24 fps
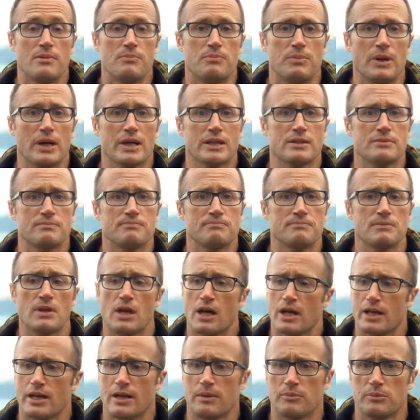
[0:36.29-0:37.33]
But
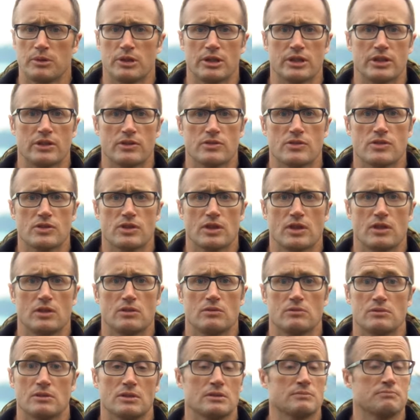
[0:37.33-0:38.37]
a number of years
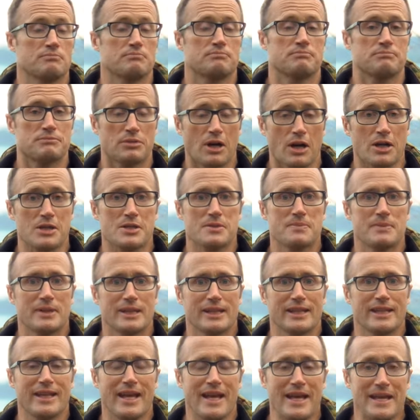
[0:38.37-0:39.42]
ago,
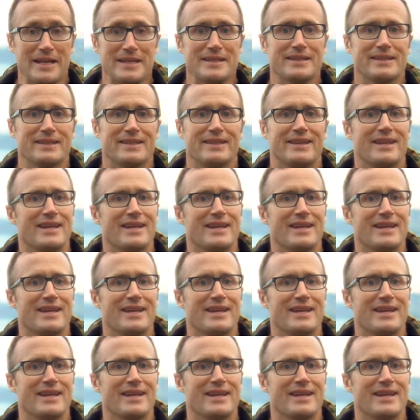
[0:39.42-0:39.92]
approximately 8,